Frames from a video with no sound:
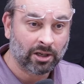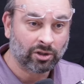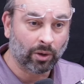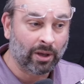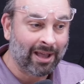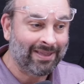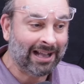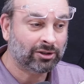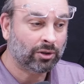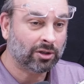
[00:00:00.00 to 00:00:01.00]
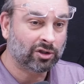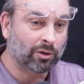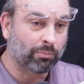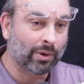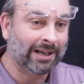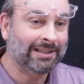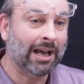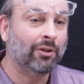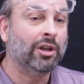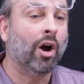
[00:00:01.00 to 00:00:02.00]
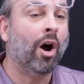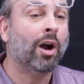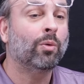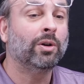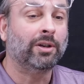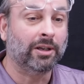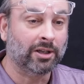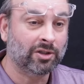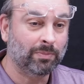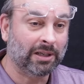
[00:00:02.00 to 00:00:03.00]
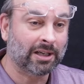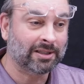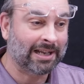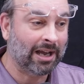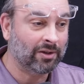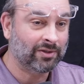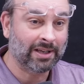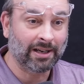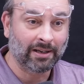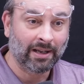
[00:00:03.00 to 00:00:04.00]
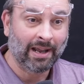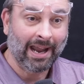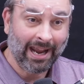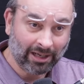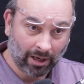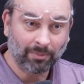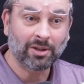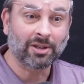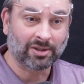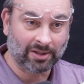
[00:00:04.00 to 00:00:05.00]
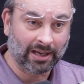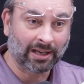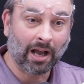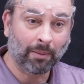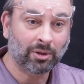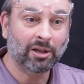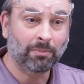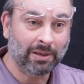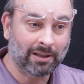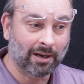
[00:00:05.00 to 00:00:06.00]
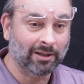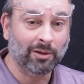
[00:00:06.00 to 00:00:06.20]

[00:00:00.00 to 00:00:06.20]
So that starts to break down the awkwardness, because now you said, hey, come to this thing. I'm going to be there.